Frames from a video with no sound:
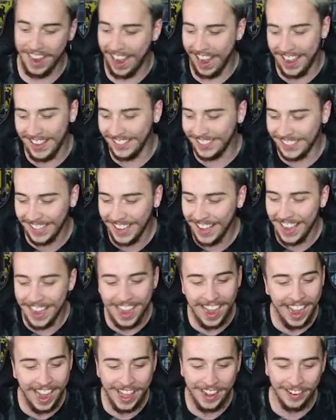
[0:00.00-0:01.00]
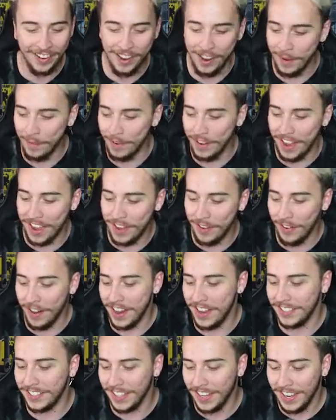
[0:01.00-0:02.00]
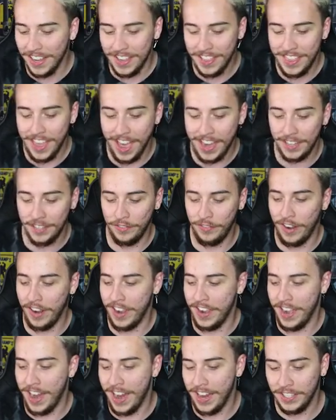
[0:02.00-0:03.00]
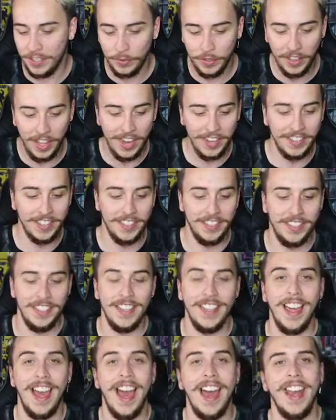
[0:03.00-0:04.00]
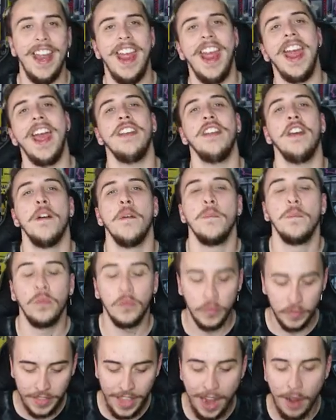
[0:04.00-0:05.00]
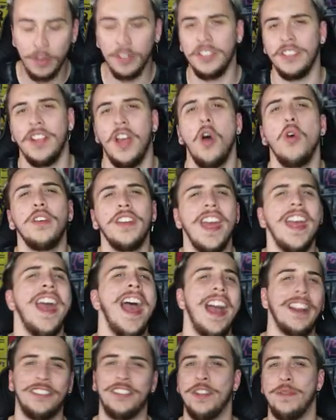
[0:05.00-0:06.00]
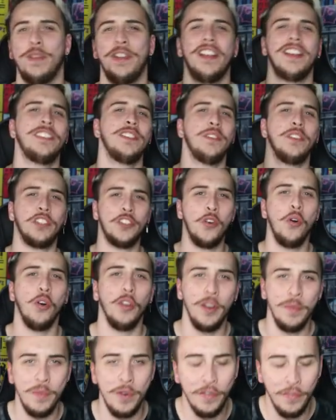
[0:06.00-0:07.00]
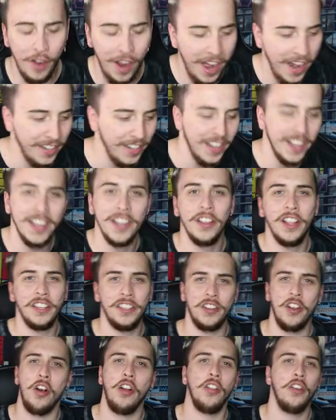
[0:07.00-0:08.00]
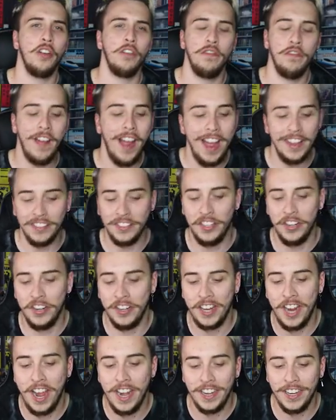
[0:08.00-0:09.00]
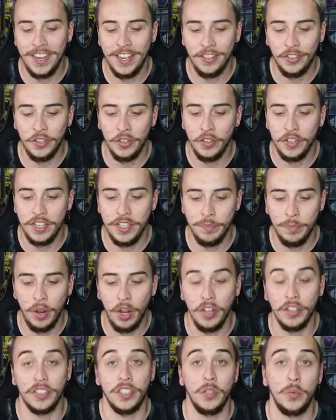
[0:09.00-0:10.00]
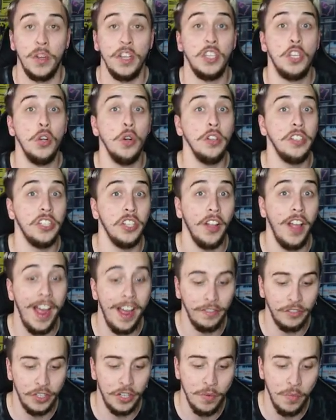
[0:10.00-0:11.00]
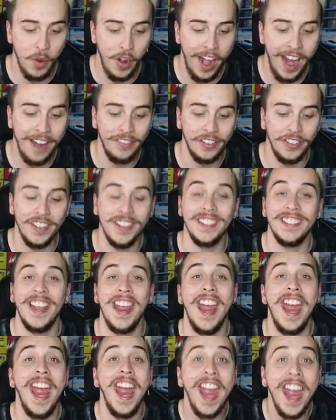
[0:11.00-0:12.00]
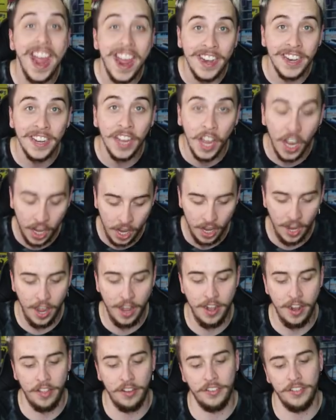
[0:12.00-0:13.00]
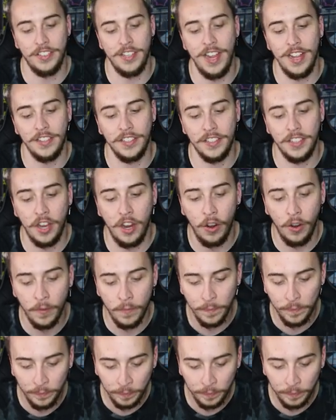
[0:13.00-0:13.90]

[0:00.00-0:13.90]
guys. I don't know, but anyways, that is very nice. We like to see that. And that was okay actually because it was cool to move on. Let's go a little faster and kind of get through these balls because we do still have two more after this and another set. So